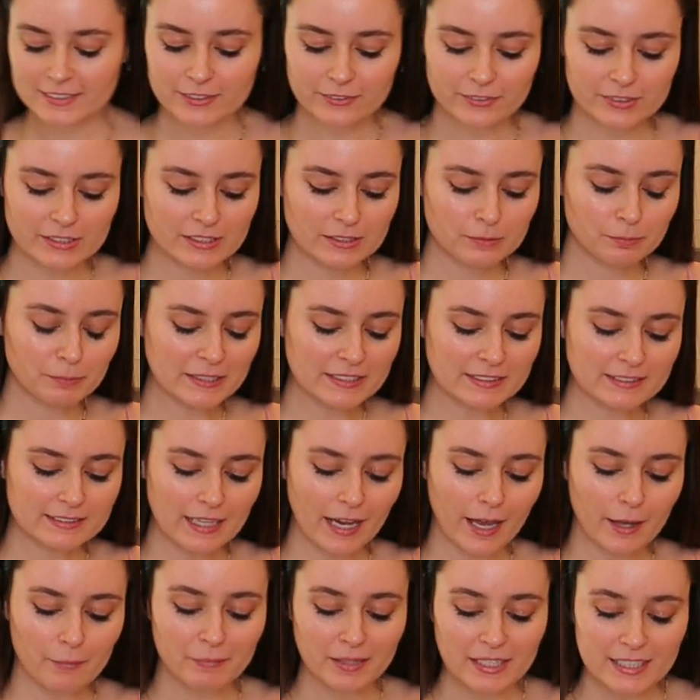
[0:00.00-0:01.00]
so it has been
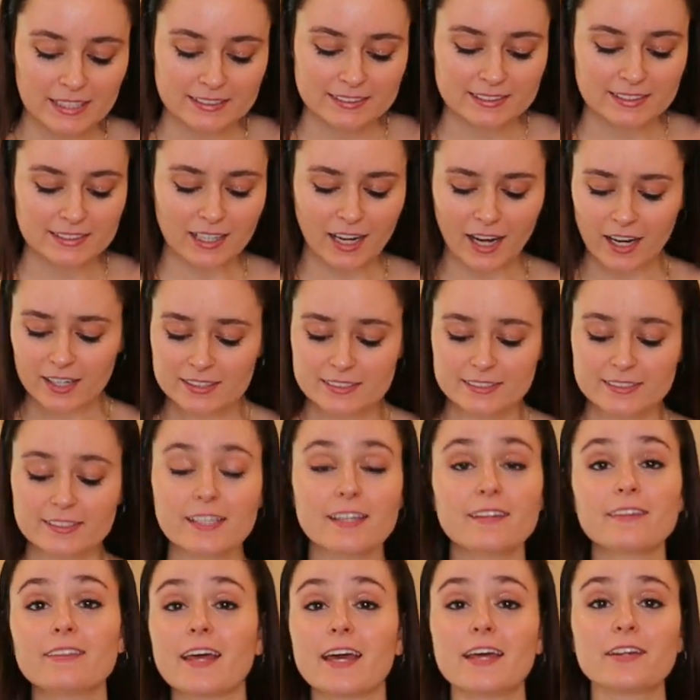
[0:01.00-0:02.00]
10 minutes, and
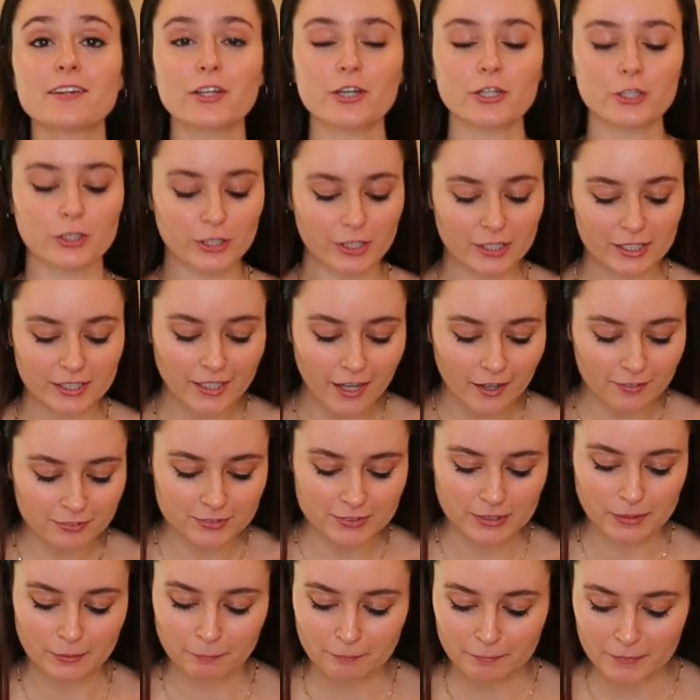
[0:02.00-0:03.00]
honestly, they look good
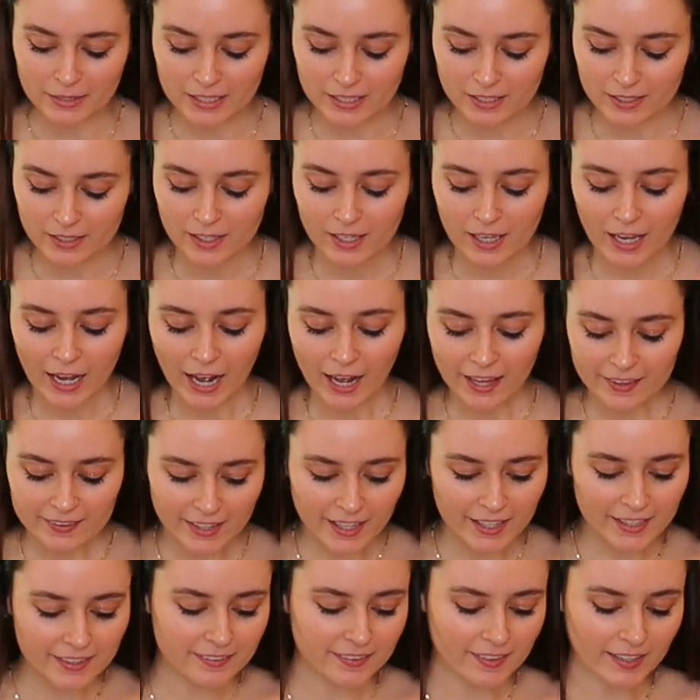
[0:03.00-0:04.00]
enough to me. I
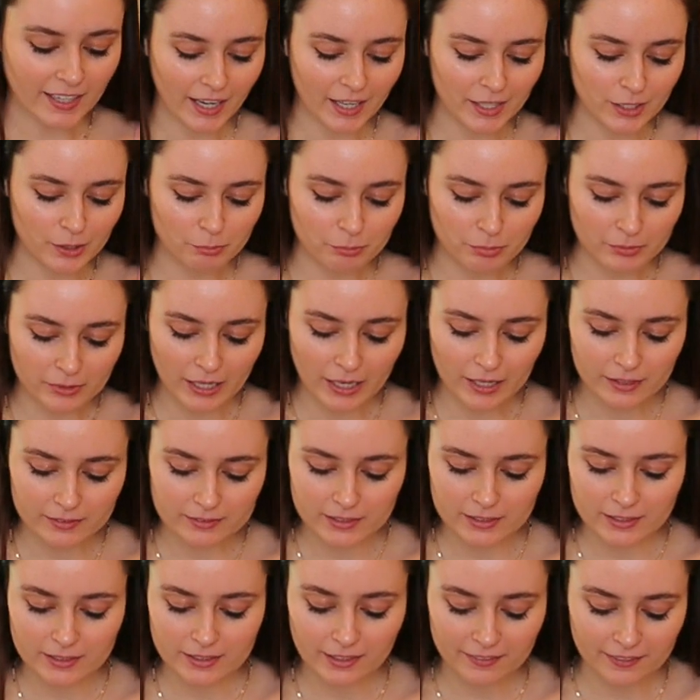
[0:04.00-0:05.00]
like kind of
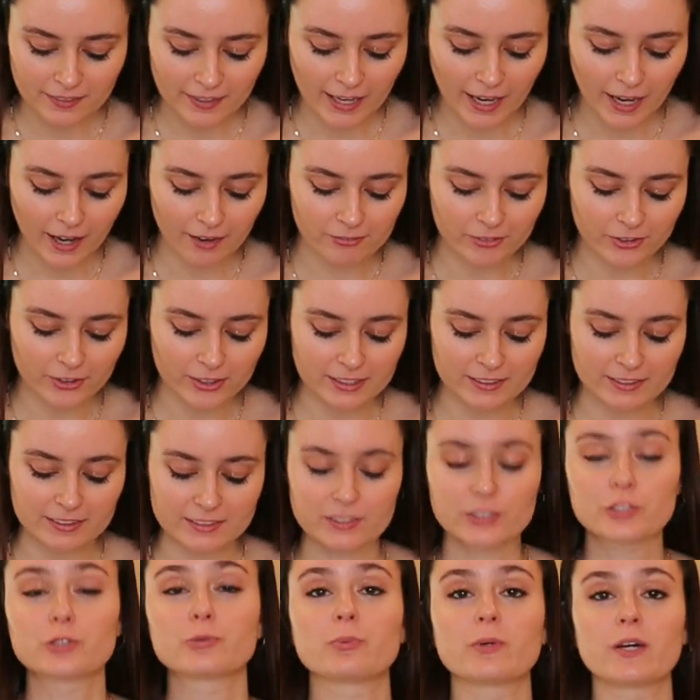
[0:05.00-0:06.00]
browning that they have on it.
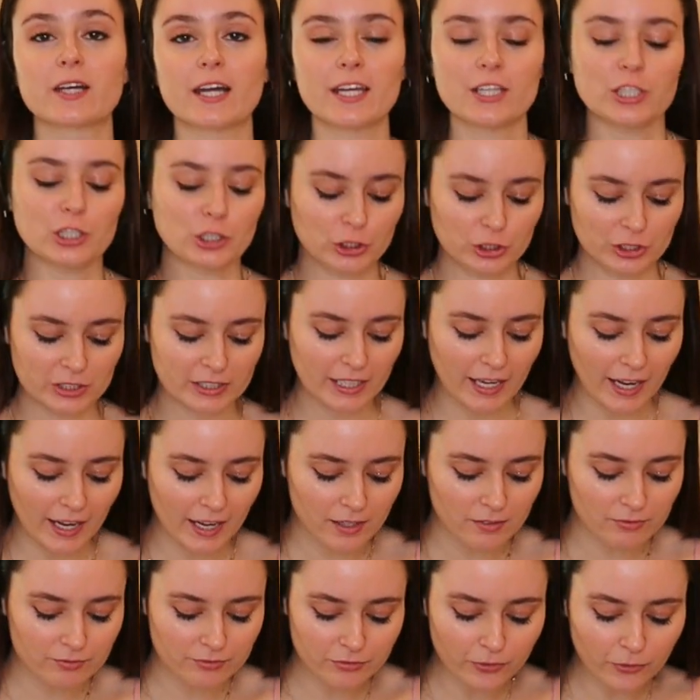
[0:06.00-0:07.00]
This is what I usually
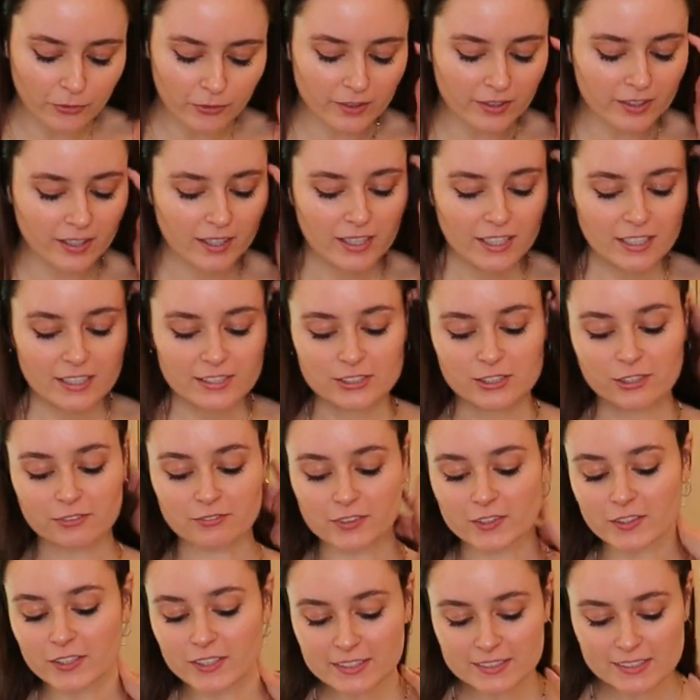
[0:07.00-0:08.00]
aim for. So
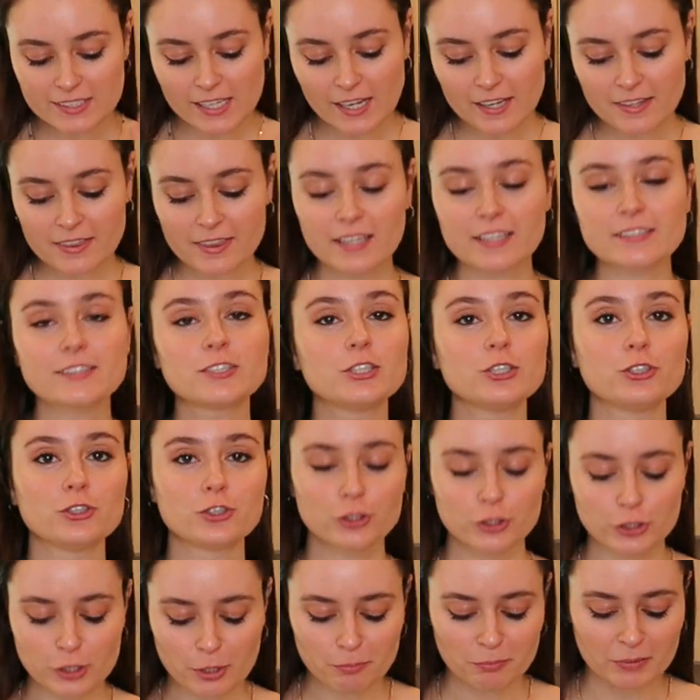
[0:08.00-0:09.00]
if it looks like this, you
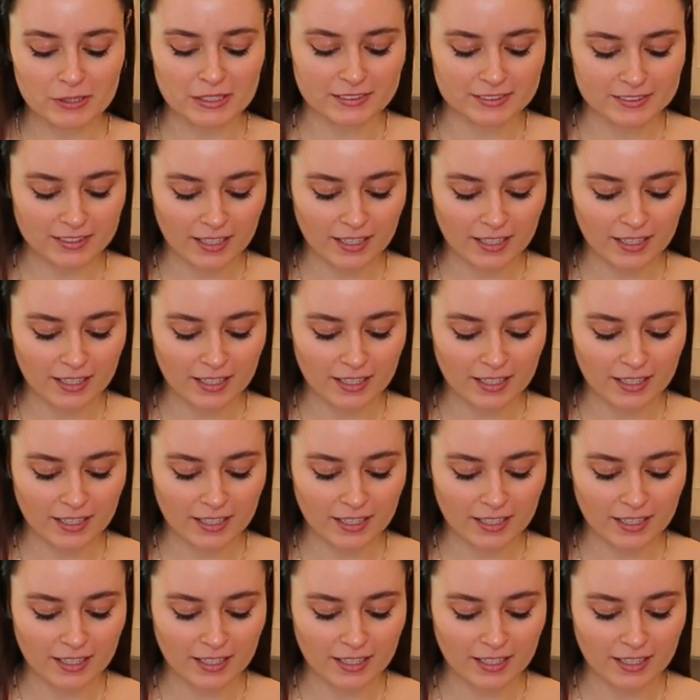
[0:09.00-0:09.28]
should be